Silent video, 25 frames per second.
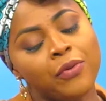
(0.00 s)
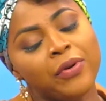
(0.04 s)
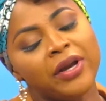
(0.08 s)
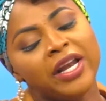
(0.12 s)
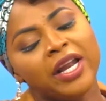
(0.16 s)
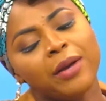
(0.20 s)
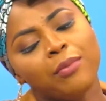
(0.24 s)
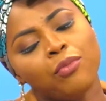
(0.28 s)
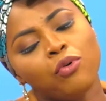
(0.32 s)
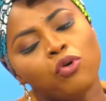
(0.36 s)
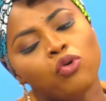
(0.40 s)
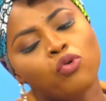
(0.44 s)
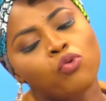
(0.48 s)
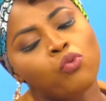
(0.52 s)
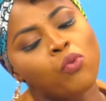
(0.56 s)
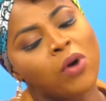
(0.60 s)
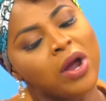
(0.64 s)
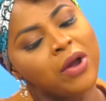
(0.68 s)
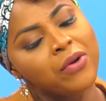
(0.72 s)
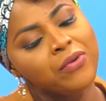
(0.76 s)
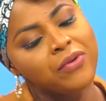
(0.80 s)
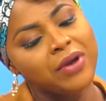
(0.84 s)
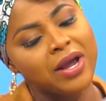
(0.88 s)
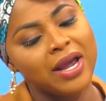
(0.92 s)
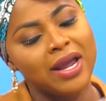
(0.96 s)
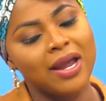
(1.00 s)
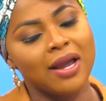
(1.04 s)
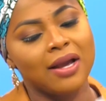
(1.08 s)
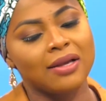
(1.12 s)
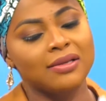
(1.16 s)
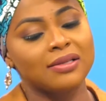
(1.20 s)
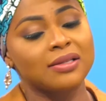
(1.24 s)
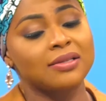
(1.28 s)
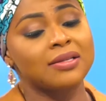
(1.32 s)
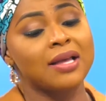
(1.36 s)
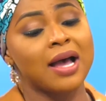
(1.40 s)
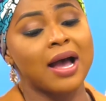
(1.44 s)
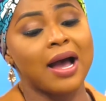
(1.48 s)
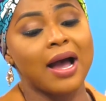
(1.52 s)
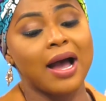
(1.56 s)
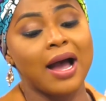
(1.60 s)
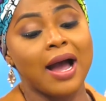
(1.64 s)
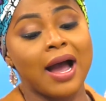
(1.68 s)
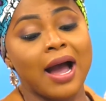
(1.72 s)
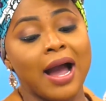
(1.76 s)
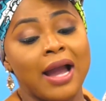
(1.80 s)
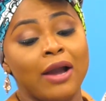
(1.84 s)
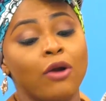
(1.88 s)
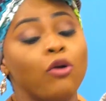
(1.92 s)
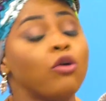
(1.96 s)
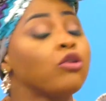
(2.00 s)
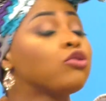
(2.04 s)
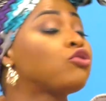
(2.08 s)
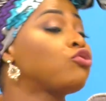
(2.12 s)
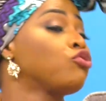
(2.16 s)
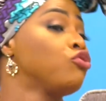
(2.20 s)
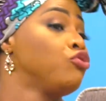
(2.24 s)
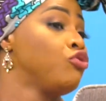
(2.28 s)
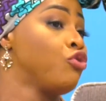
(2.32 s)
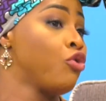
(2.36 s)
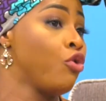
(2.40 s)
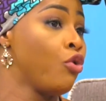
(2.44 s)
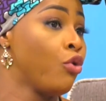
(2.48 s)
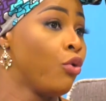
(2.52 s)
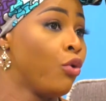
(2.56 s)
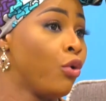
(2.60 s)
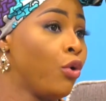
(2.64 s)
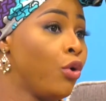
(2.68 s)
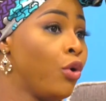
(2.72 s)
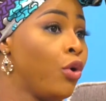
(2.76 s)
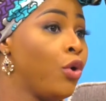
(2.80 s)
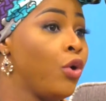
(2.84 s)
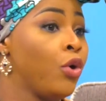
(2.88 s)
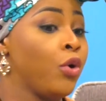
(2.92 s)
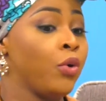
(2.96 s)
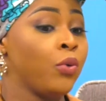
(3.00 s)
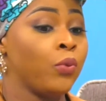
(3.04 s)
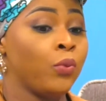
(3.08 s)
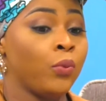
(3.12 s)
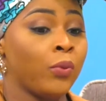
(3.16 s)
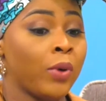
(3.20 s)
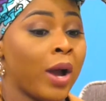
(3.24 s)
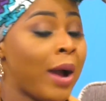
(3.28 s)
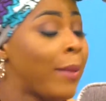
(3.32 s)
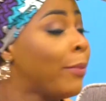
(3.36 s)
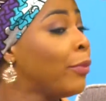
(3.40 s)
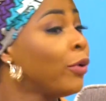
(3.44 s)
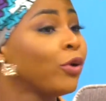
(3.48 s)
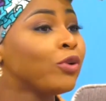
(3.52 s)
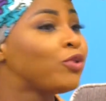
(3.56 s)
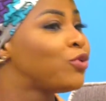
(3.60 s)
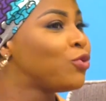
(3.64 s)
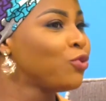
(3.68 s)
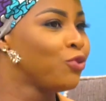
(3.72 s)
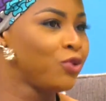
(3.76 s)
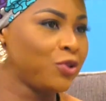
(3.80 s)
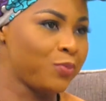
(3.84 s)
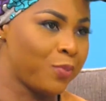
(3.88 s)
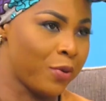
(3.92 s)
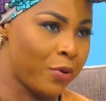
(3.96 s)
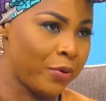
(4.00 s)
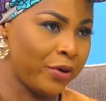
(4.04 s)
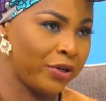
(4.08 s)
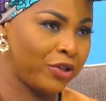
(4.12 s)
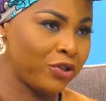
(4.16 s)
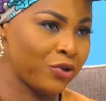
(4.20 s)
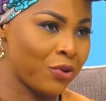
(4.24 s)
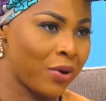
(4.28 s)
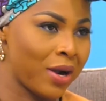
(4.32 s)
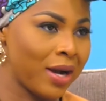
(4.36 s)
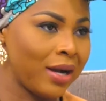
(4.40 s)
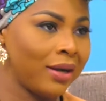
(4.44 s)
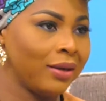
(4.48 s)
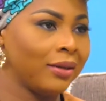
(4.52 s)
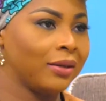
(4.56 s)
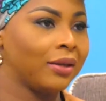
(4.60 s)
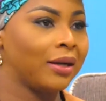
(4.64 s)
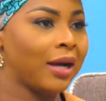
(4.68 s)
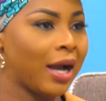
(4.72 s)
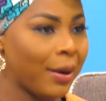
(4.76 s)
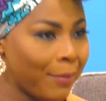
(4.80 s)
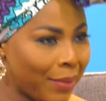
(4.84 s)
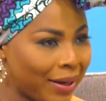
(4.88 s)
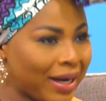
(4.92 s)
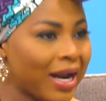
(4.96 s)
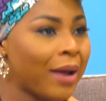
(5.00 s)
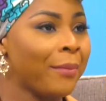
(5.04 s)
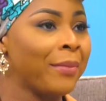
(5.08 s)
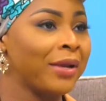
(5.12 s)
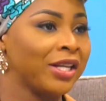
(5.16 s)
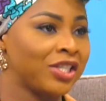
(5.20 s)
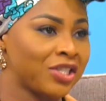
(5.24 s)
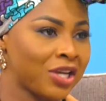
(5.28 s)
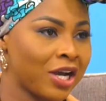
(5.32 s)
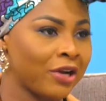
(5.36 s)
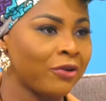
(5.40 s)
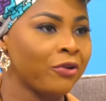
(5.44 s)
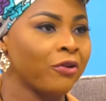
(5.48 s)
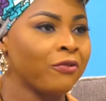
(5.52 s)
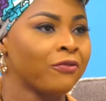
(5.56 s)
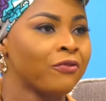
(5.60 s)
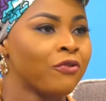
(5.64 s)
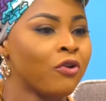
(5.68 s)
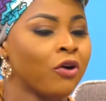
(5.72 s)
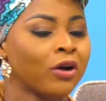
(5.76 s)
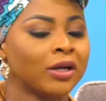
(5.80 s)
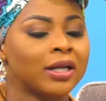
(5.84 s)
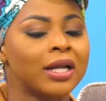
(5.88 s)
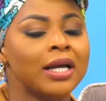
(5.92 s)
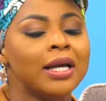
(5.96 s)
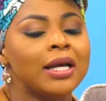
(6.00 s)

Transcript: read the book where I got to know I'm not too spiritual, but I'm a child of God